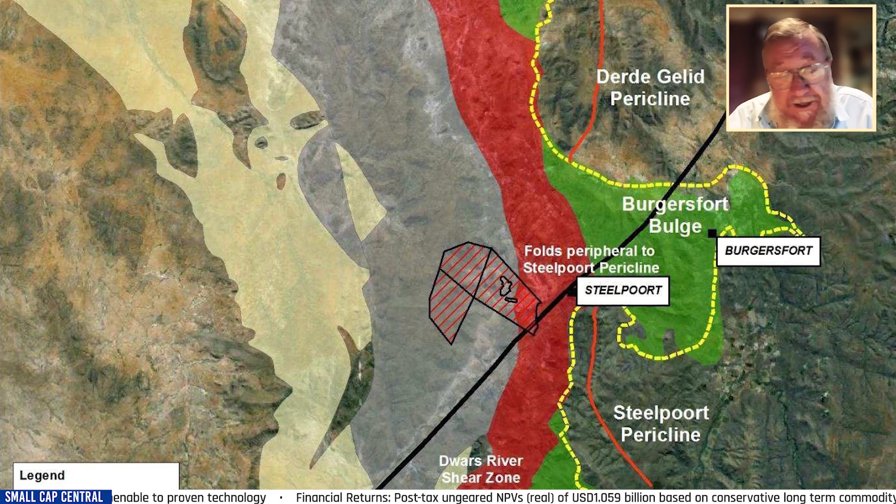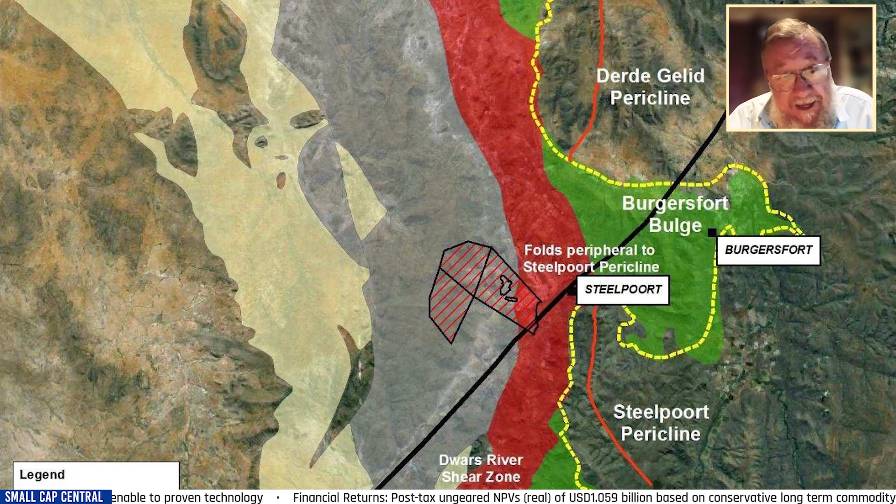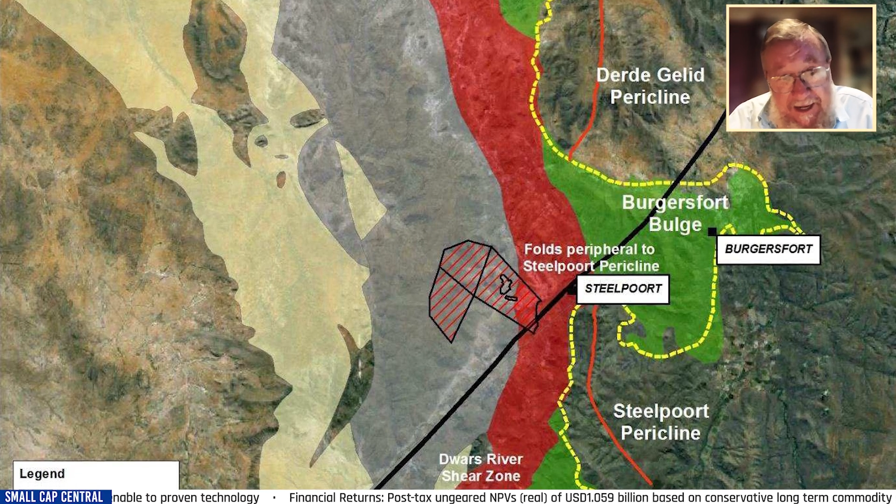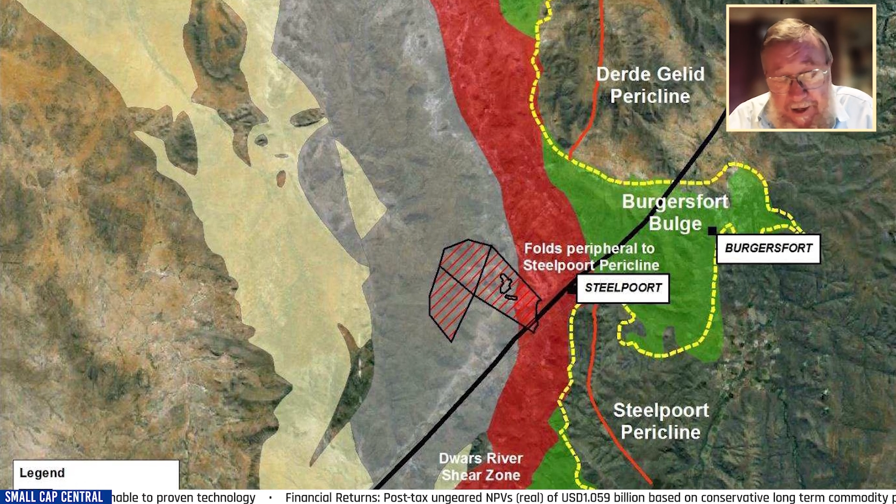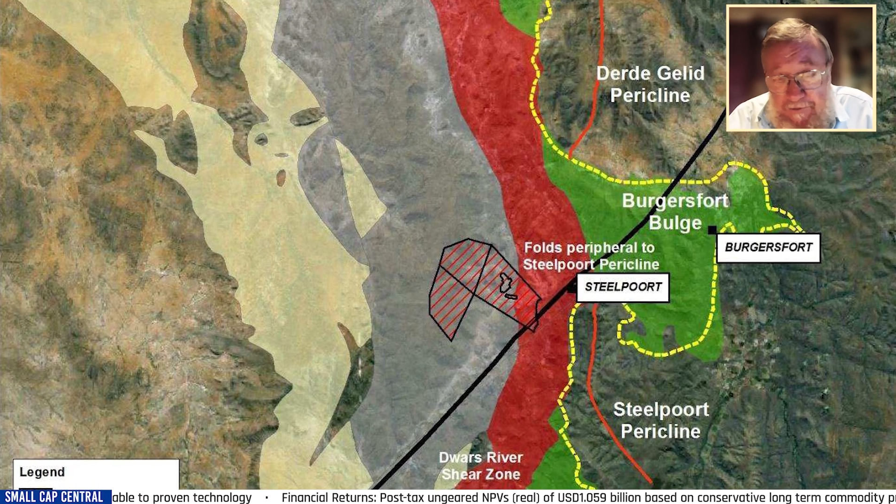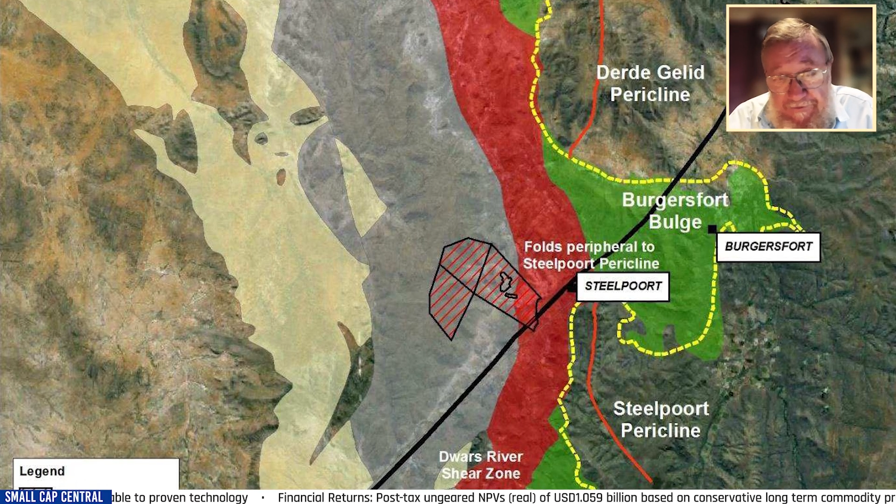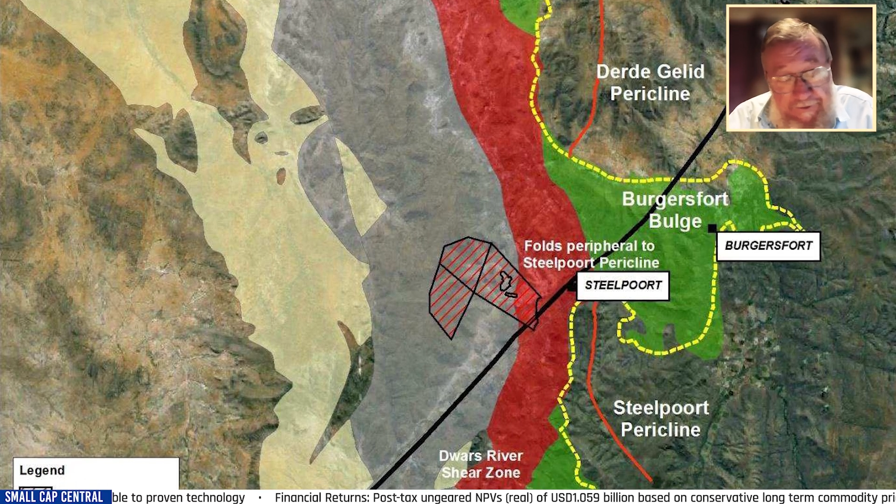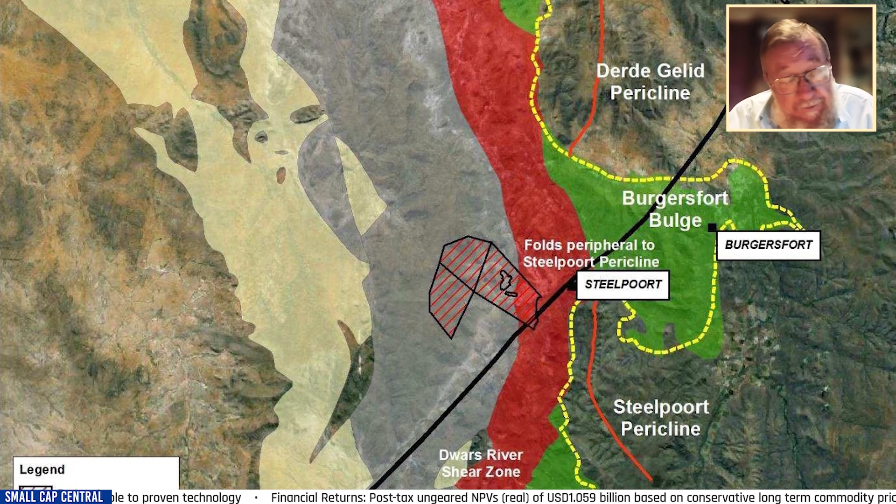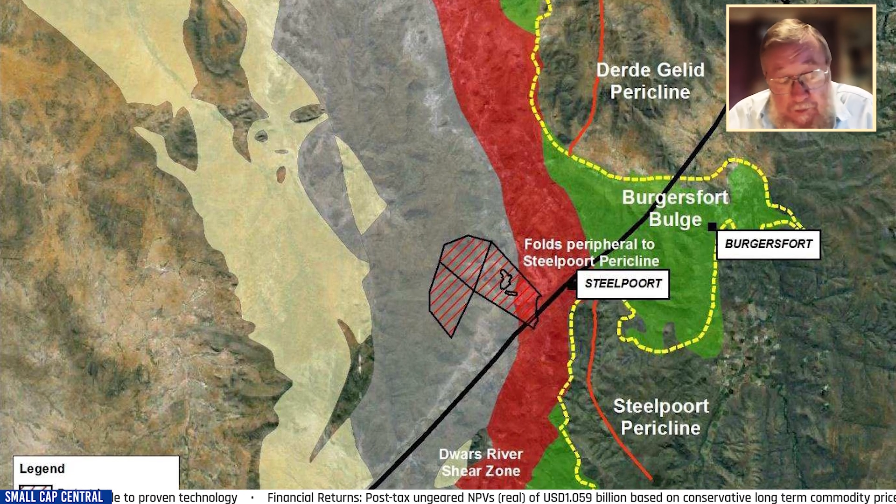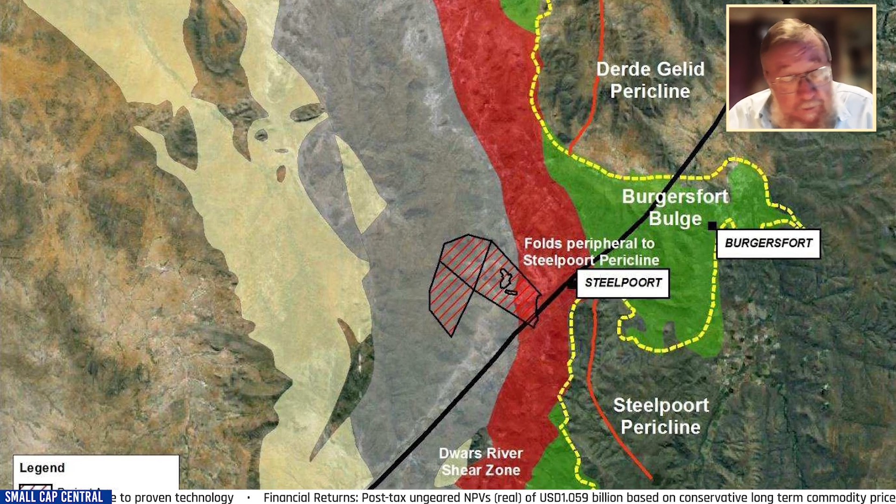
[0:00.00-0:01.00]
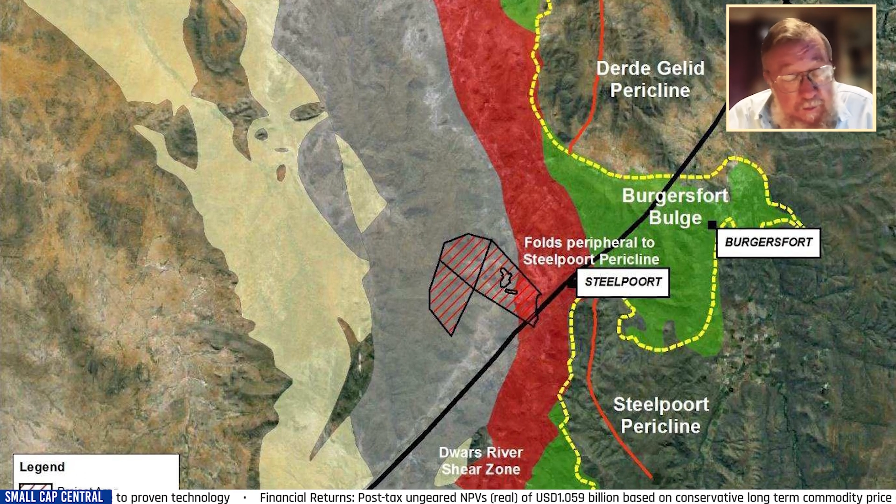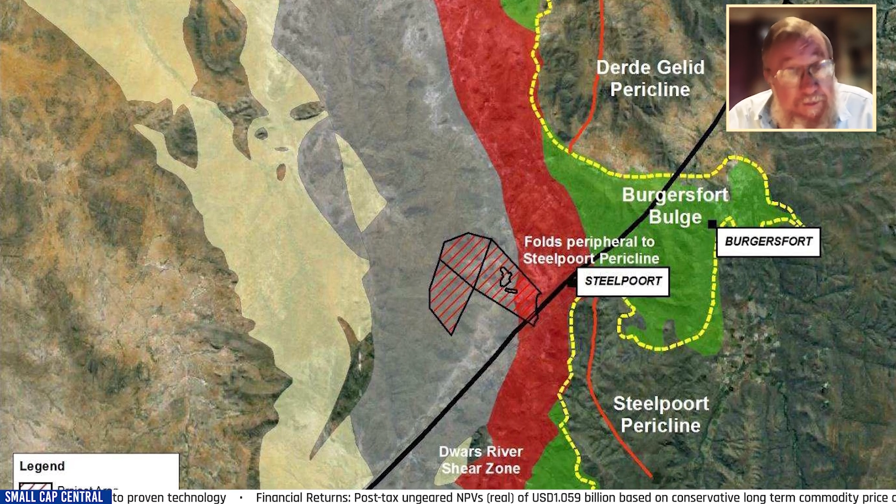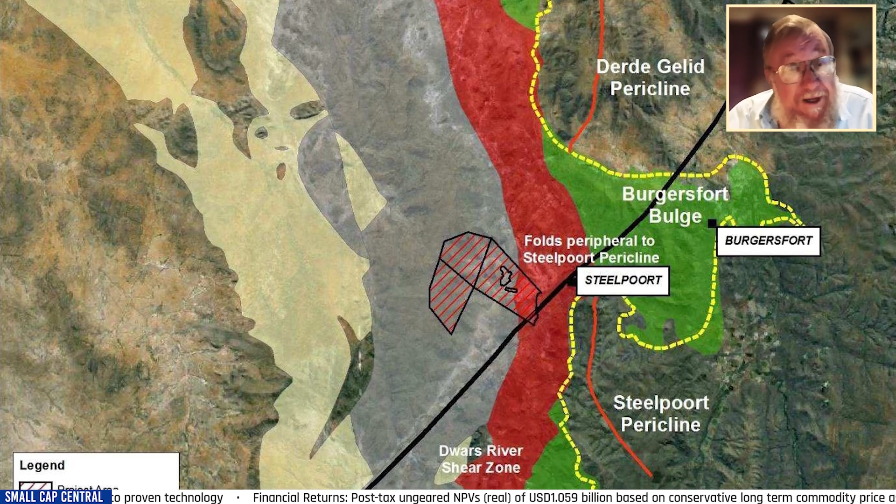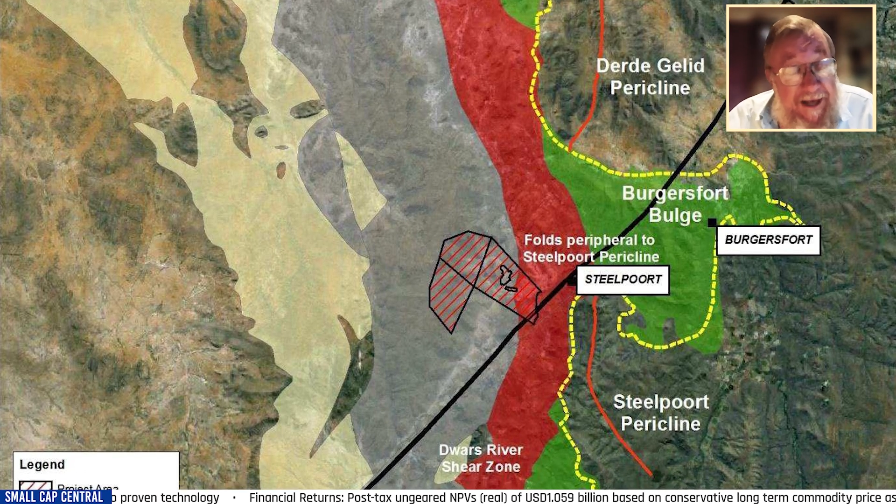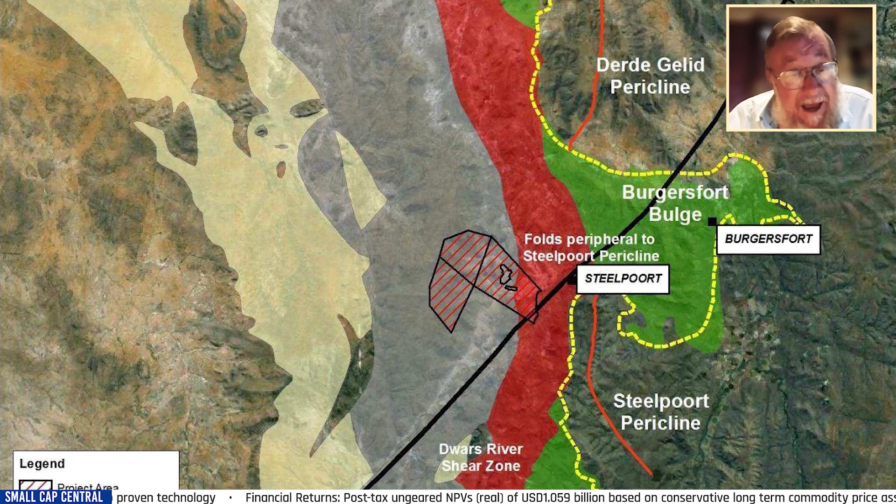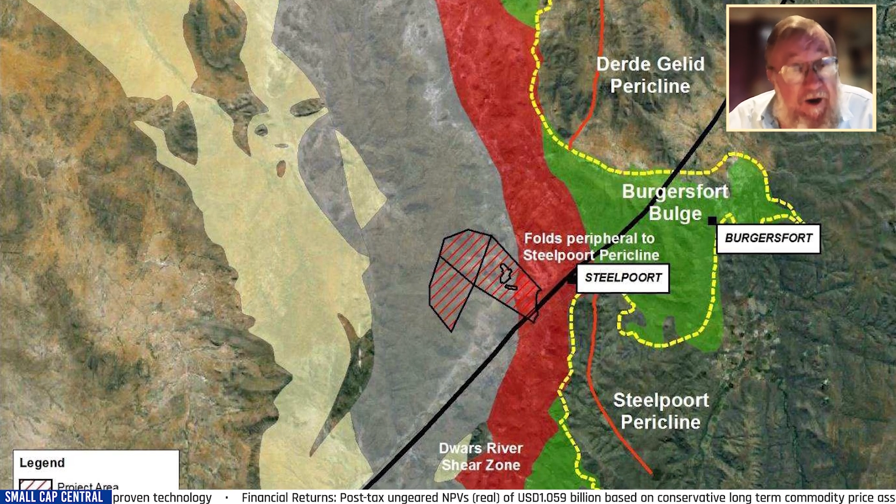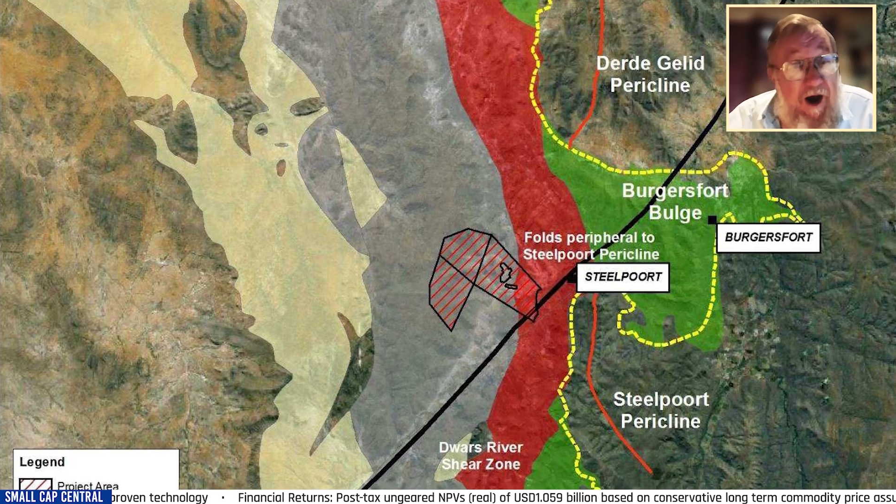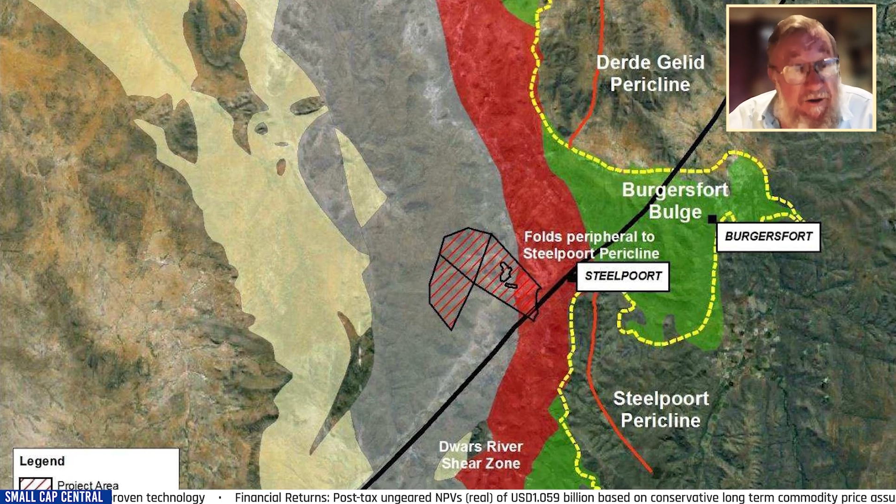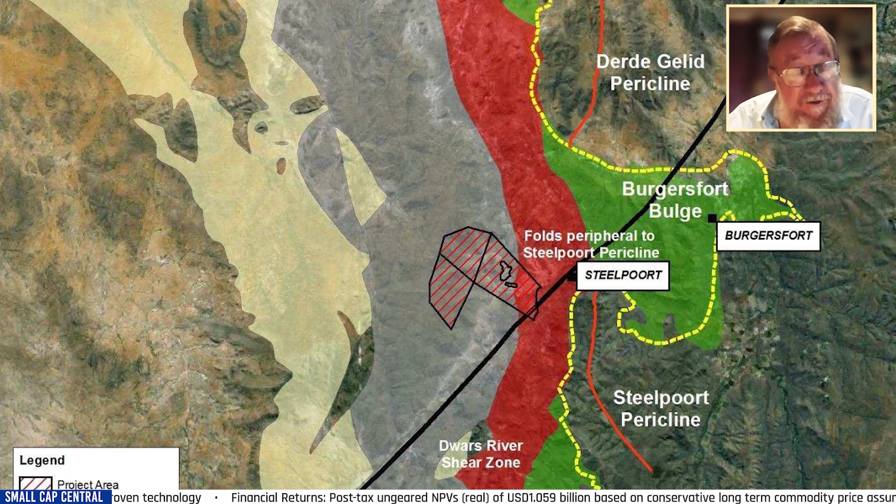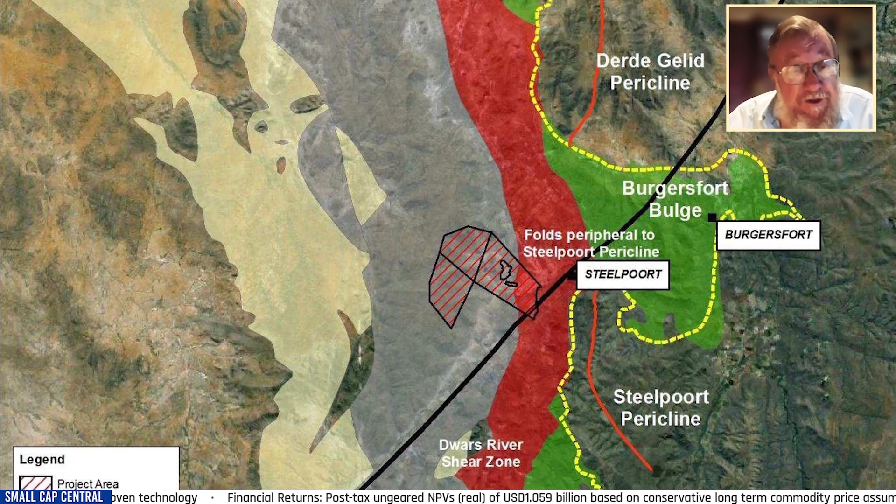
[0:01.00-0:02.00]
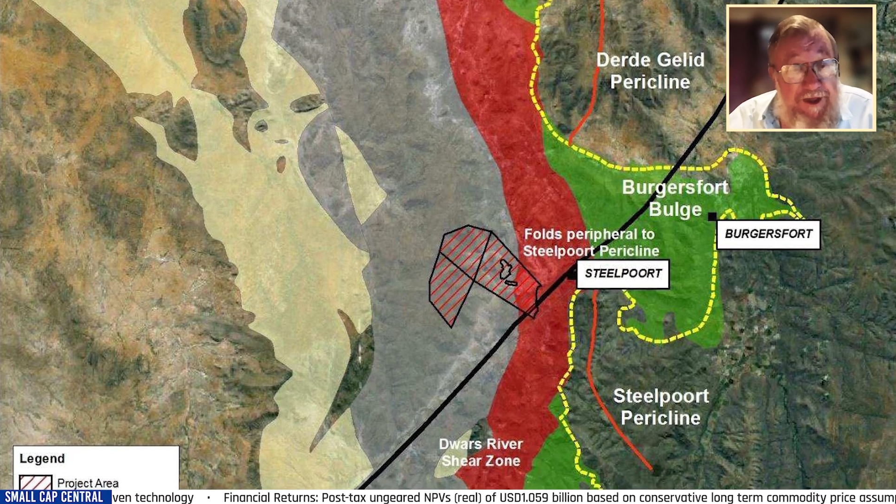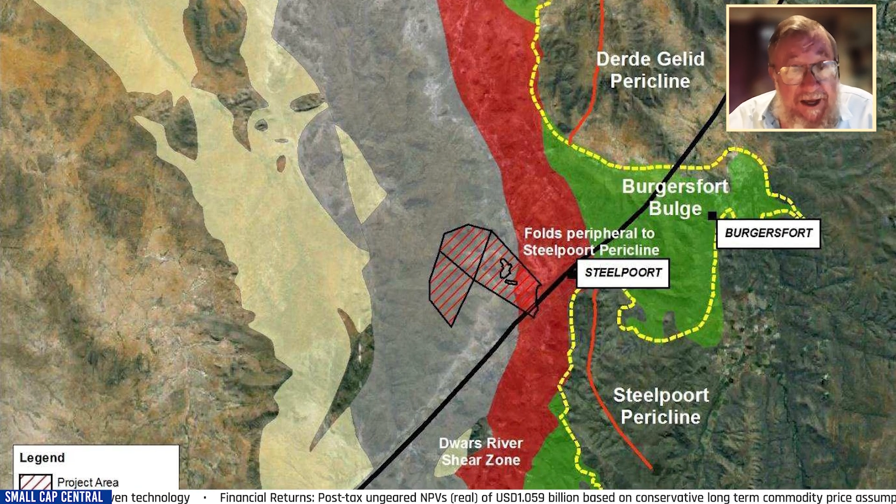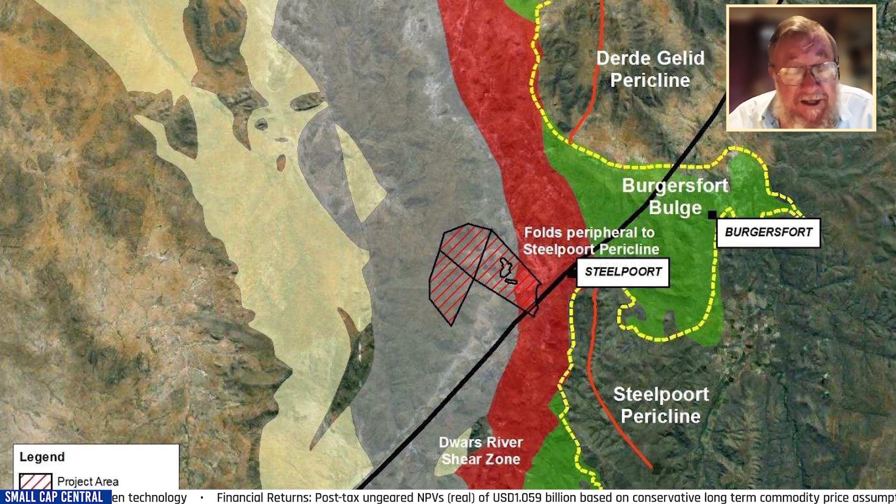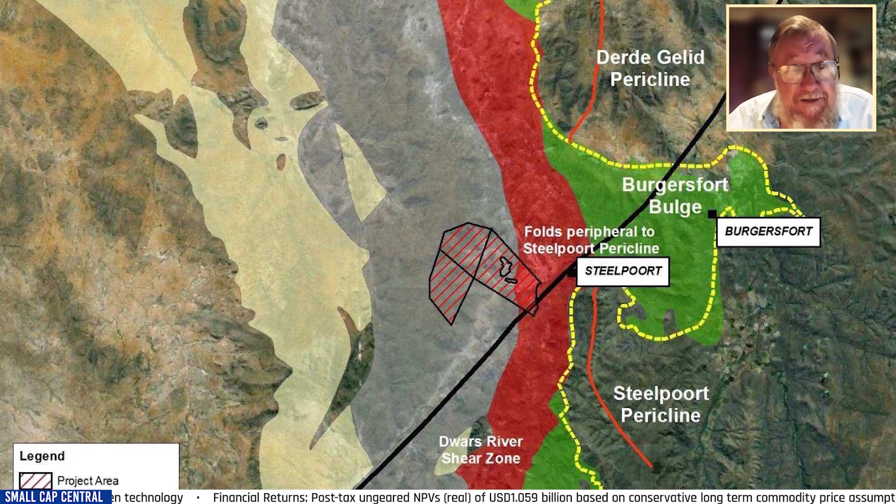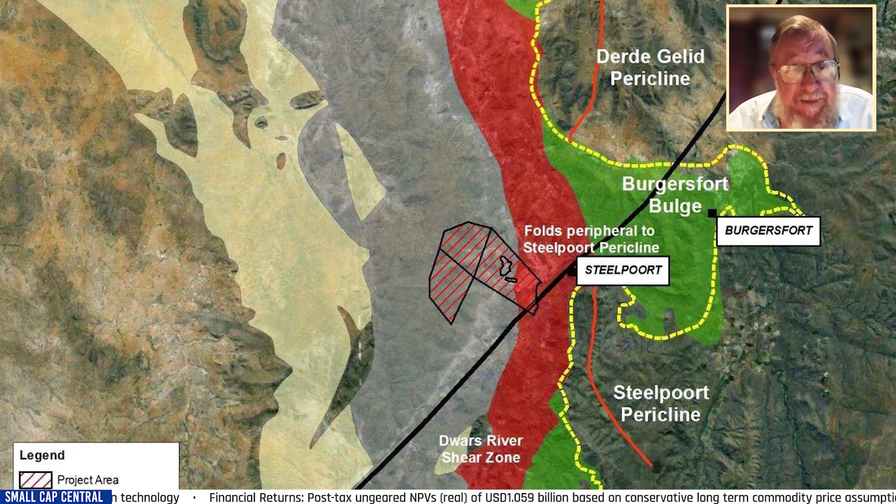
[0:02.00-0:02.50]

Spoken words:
getting on for what would be now over 1,000